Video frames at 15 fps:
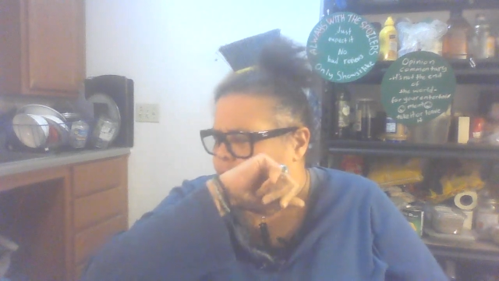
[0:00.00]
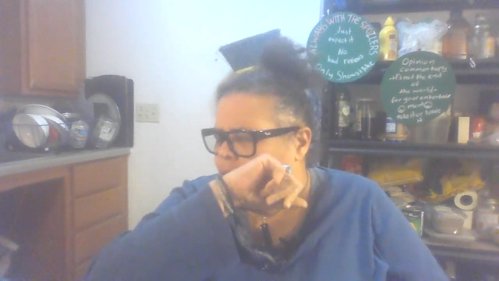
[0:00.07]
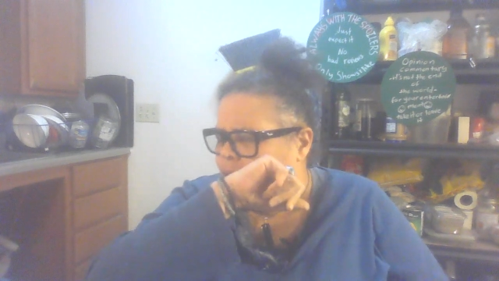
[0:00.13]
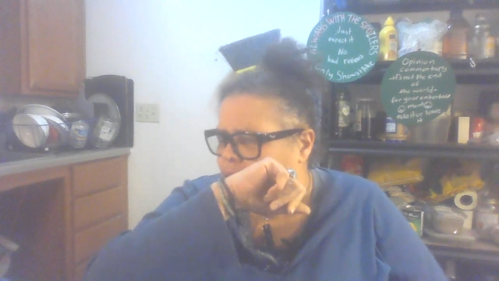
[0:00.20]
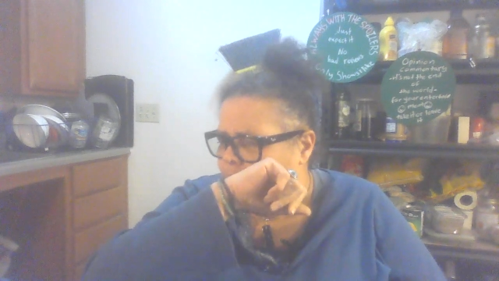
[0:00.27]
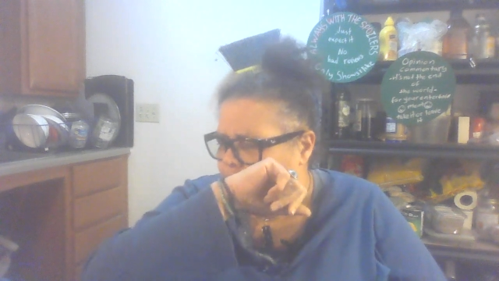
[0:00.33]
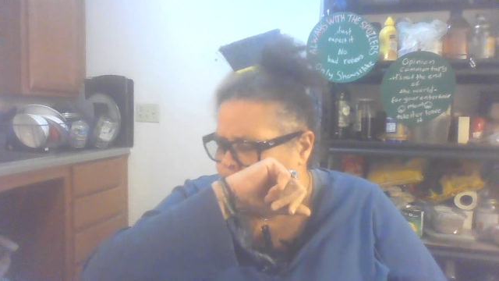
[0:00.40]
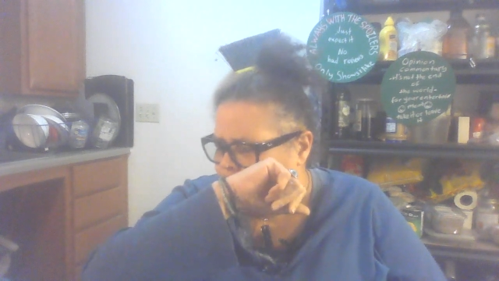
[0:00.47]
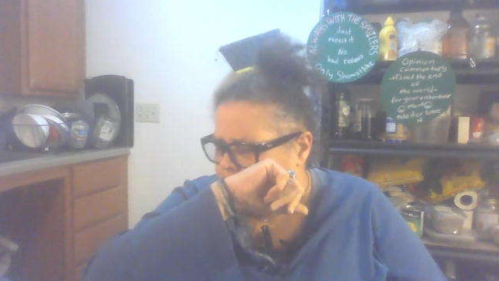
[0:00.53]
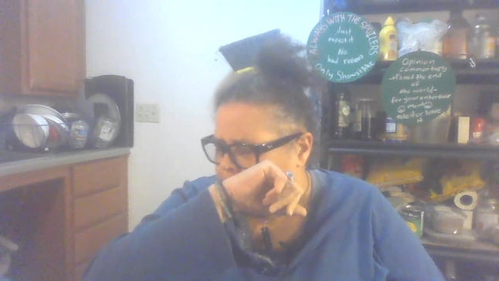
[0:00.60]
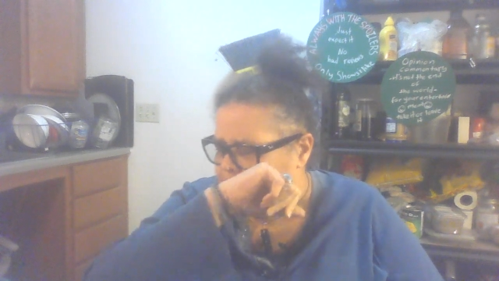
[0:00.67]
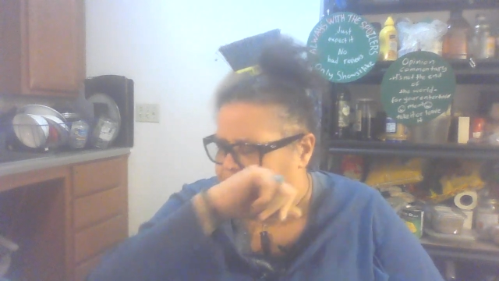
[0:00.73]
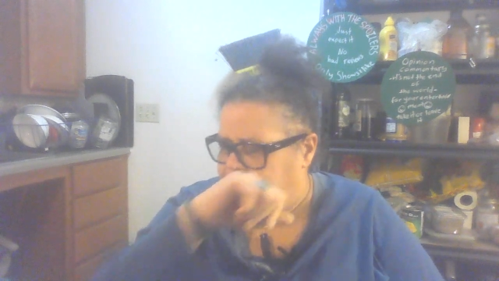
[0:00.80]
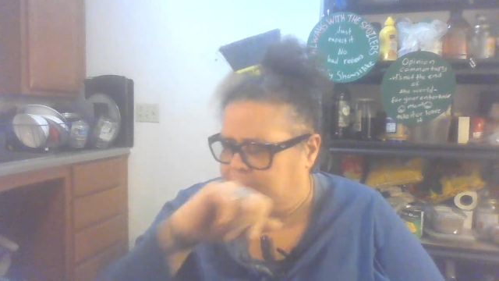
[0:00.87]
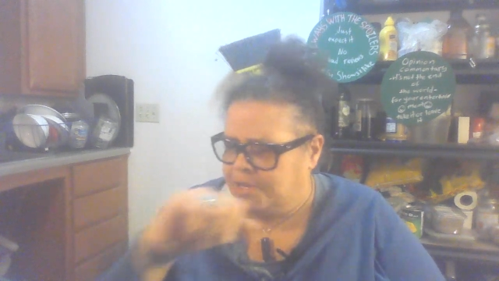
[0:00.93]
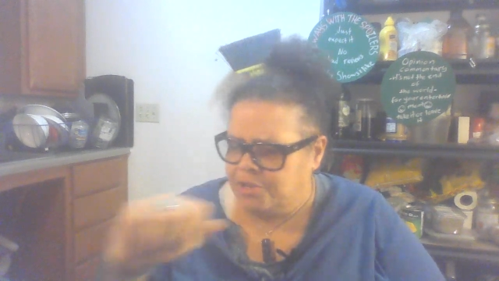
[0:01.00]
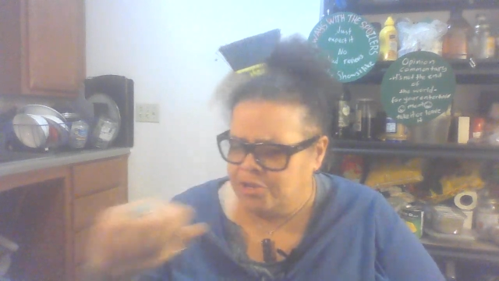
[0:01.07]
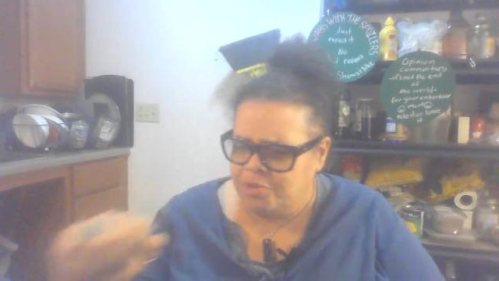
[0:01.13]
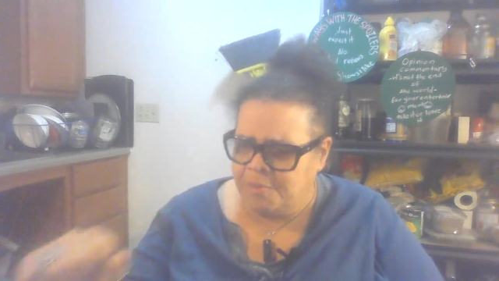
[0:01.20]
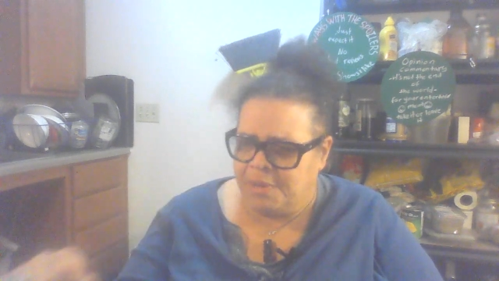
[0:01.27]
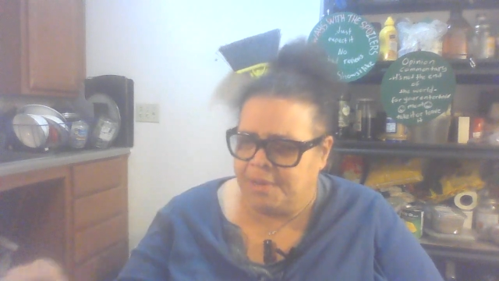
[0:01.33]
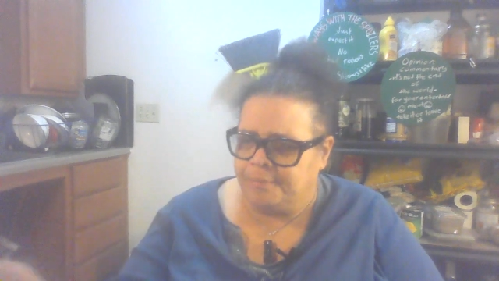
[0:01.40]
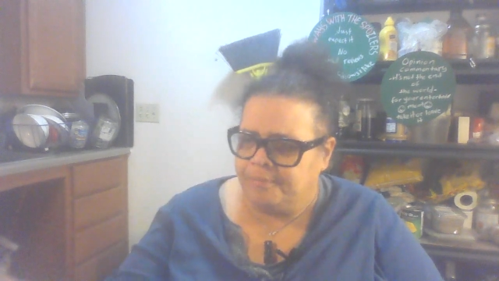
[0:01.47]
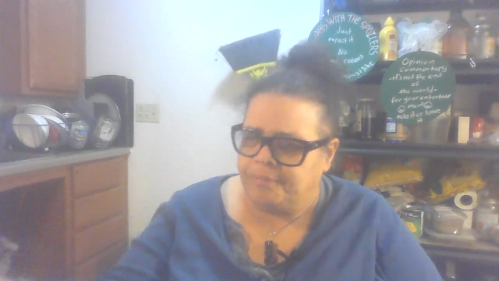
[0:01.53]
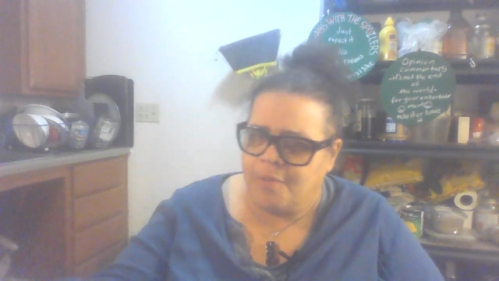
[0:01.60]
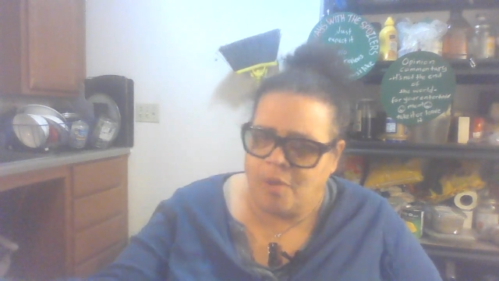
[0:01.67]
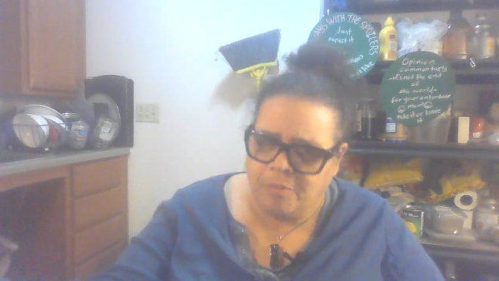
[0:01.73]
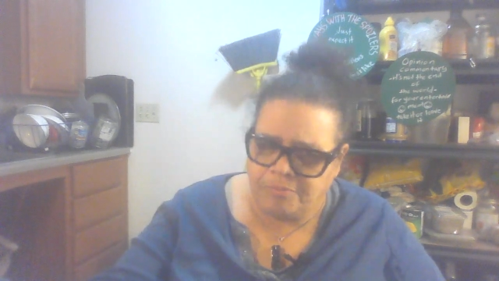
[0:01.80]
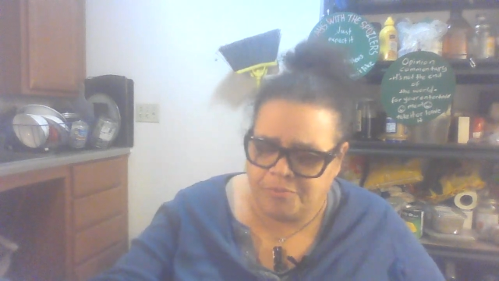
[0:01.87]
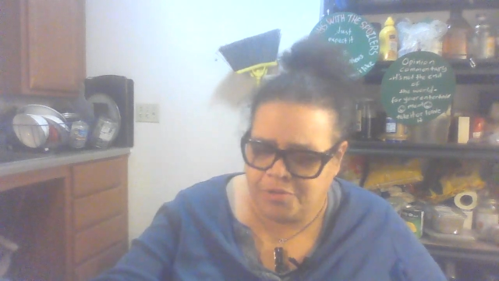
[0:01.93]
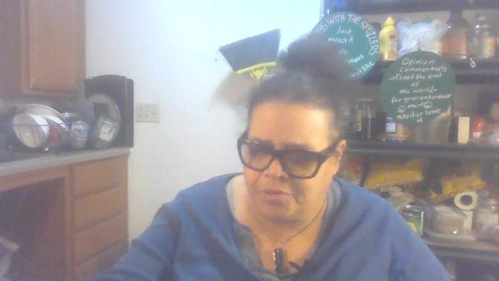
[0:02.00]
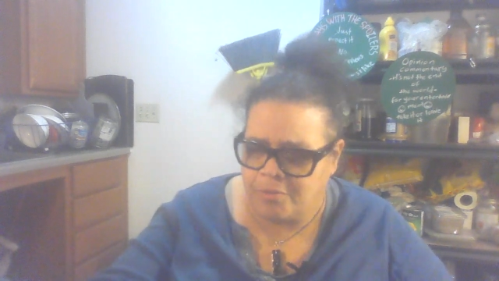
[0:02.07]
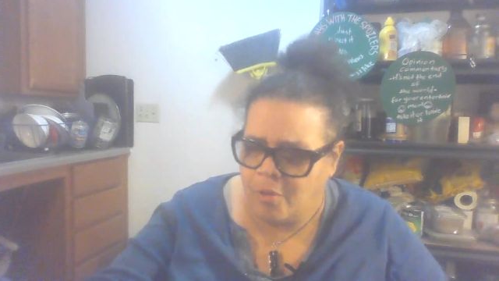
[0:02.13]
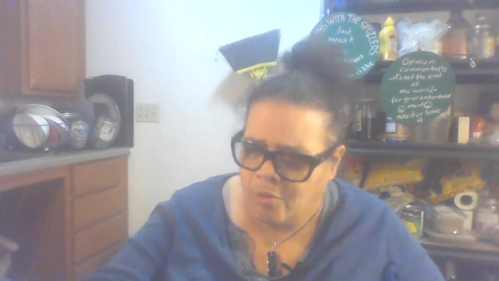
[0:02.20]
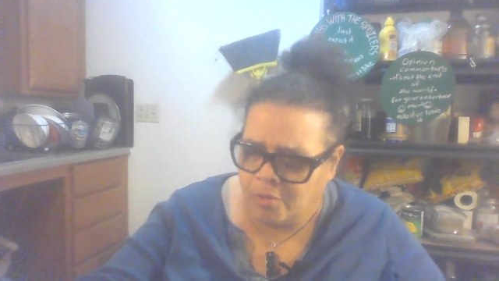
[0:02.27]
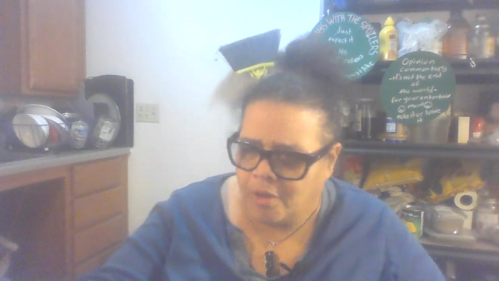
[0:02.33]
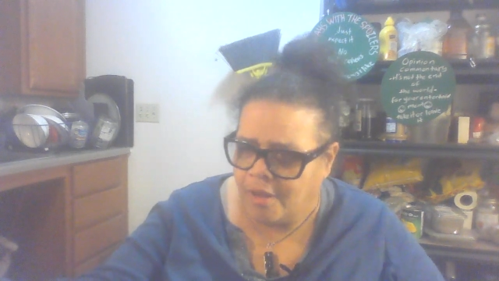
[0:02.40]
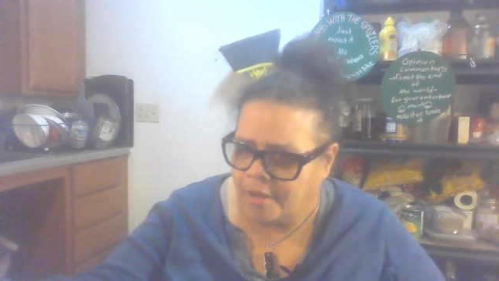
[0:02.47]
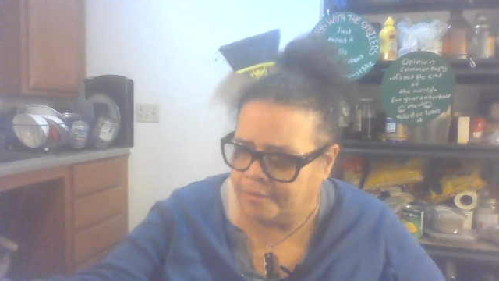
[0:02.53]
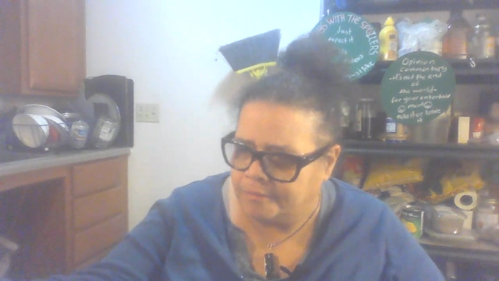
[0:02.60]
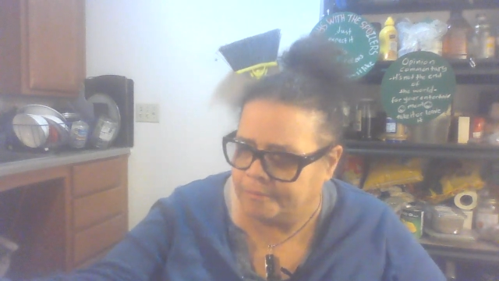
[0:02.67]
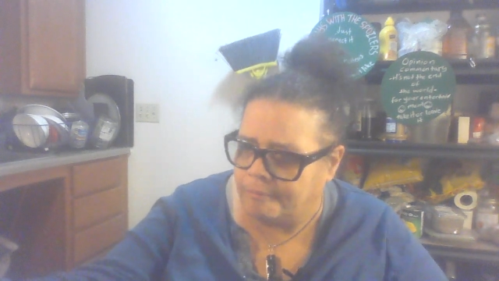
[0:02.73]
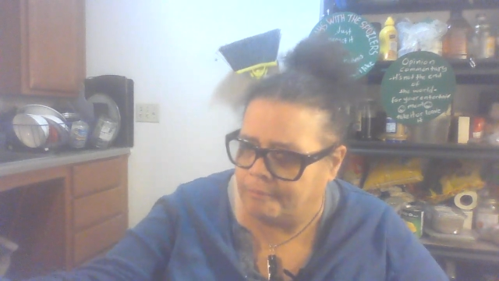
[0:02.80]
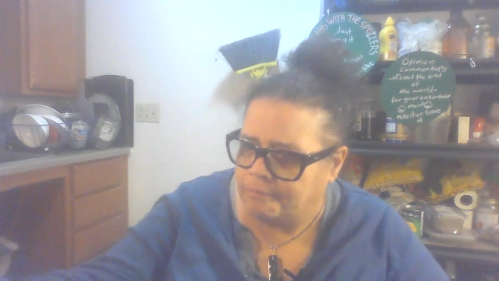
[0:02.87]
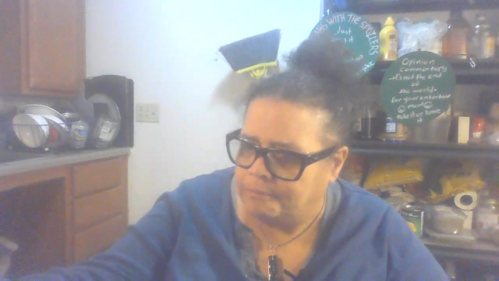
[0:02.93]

Excuse me. Hold on.